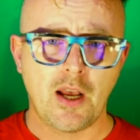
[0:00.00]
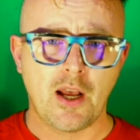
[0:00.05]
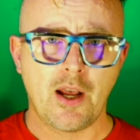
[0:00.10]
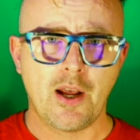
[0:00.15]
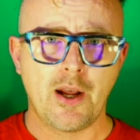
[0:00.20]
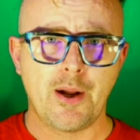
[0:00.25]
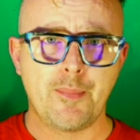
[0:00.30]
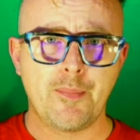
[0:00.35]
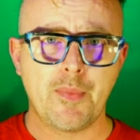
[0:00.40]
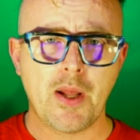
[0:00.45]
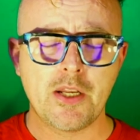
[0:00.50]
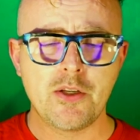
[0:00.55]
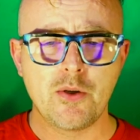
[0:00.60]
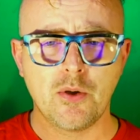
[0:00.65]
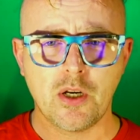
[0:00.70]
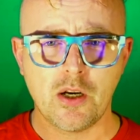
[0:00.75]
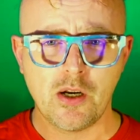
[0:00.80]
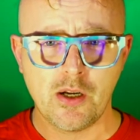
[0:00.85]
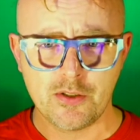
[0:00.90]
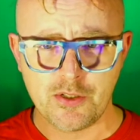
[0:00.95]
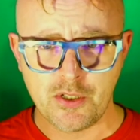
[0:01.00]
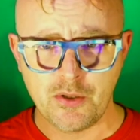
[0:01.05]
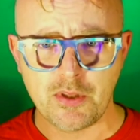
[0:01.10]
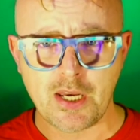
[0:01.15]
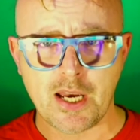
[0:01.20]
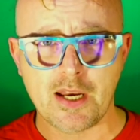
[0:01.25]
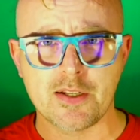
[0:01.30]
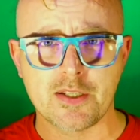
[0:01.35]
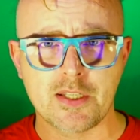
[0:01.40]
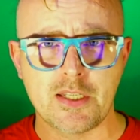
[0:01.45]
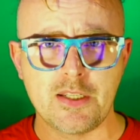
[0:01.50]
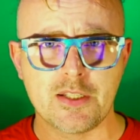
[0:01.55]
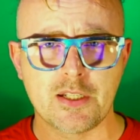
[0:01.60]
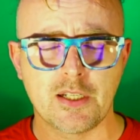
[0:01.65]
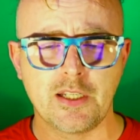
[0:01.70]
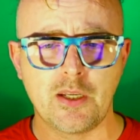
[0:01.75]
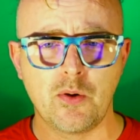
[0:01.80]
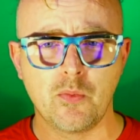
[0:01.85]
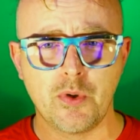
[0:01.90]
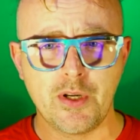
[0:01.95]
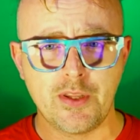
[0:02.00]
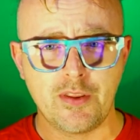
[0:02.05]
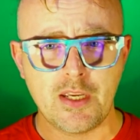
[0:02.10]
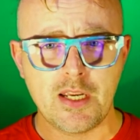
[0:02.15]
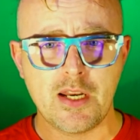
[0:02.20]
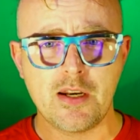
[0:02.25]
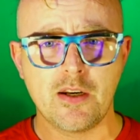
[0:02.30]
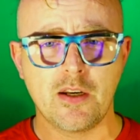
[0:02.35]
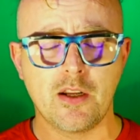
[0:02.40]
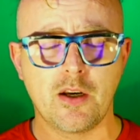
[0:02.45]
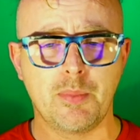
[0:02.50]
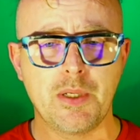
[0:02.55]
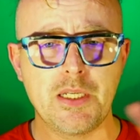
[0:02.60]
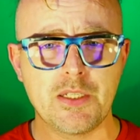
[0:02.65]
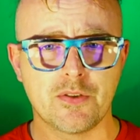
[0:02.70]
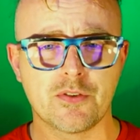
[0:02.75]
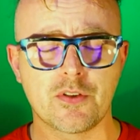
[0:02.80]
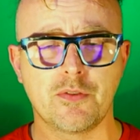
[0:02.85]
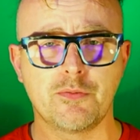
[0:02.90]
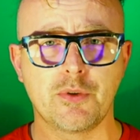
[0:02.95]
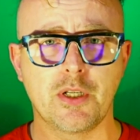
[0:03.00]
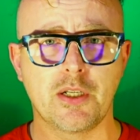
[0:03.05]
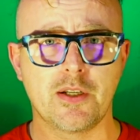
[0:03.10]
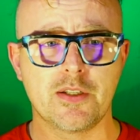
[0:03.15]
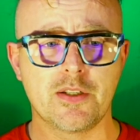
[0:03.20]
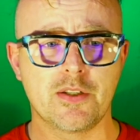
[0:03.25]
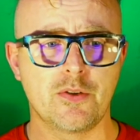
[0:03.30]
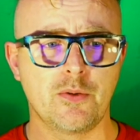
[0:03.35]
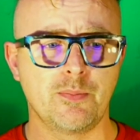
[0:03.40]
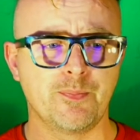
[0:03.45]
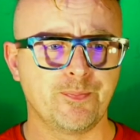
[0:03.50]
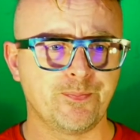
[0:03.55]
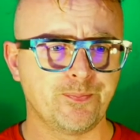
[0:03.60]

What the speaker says: And you can't do that as easily within a piece of software like Zoom.